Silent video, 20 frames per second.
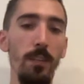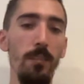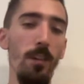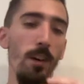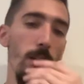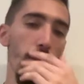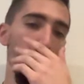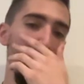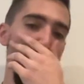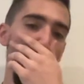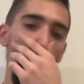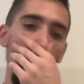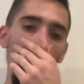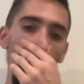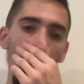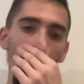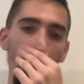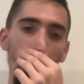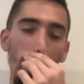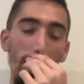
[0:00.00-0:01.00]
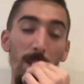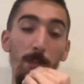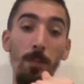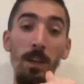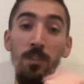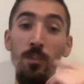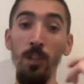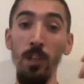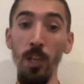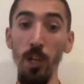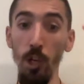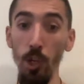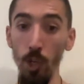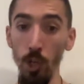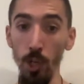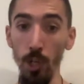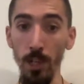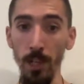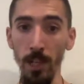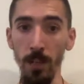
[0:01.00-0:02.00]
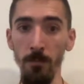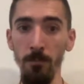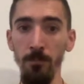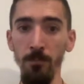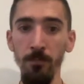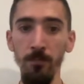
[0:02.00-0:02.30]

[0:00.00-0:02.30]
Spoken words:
times, especially earlier.